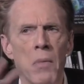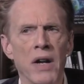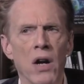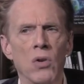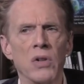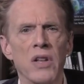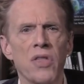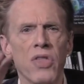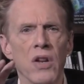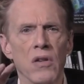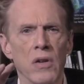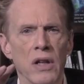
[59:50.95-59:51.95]
My only
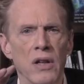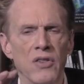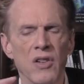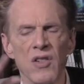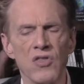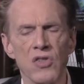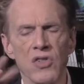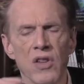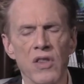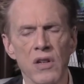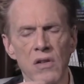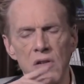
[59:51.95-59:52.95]
theory is, and it's just
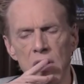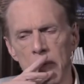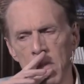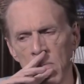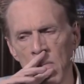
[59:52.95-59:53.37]
a theory,